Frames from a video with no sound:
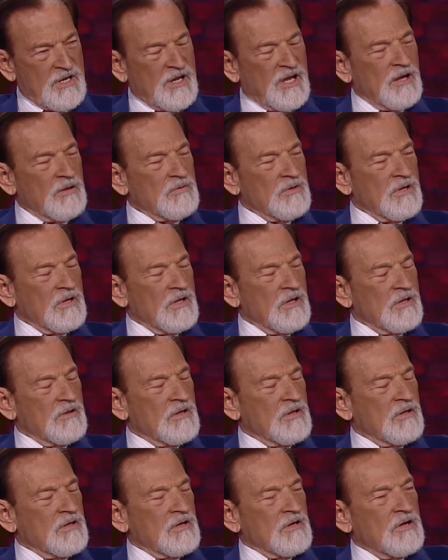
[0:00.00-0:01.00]
and
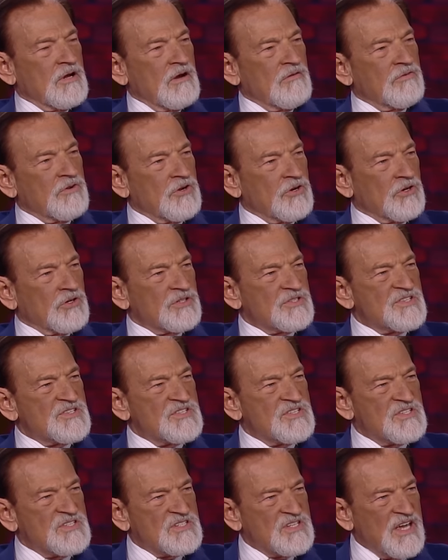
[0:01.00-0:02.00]
Governor,
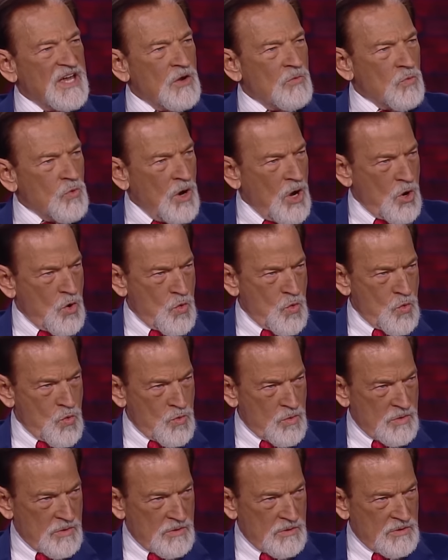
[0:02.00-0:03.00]
zero
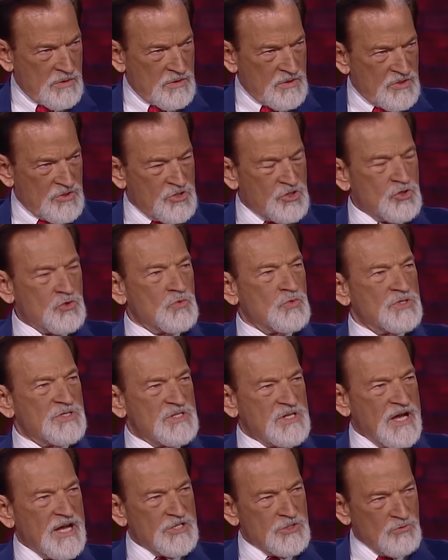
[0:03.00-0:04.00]

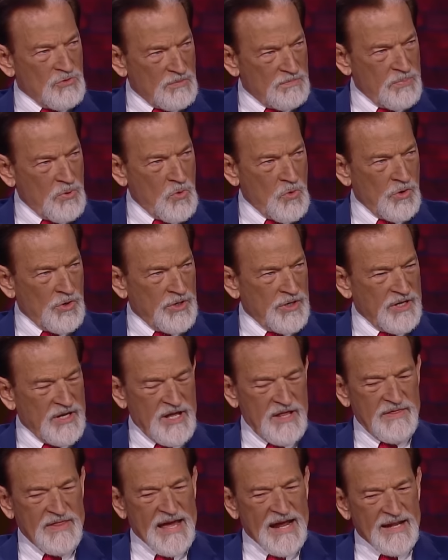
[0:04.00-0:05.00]
suicides reported
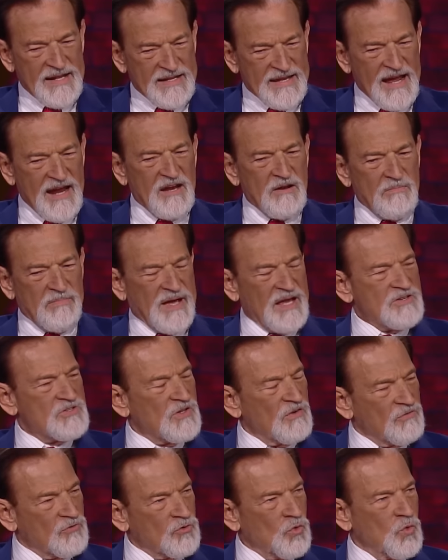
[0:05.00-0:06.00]
in that database
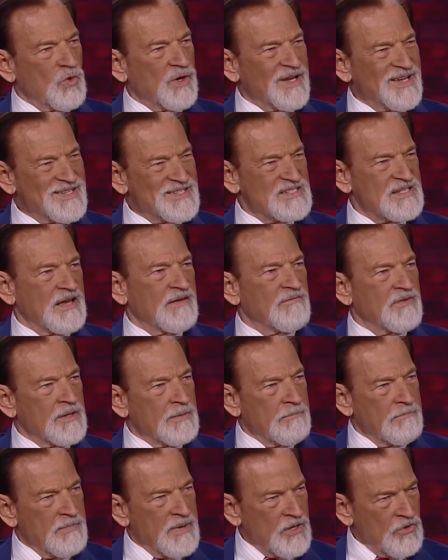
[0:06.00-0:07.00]
of
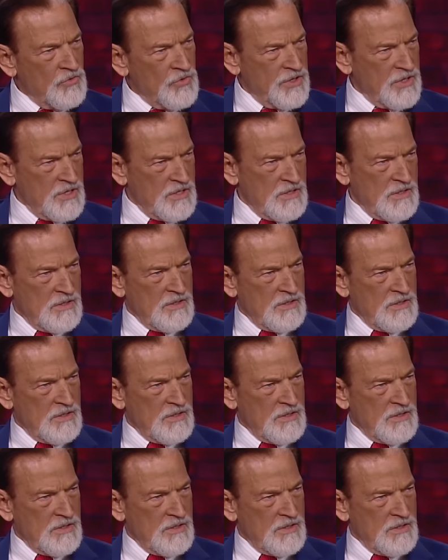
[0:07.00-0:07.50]
27 million.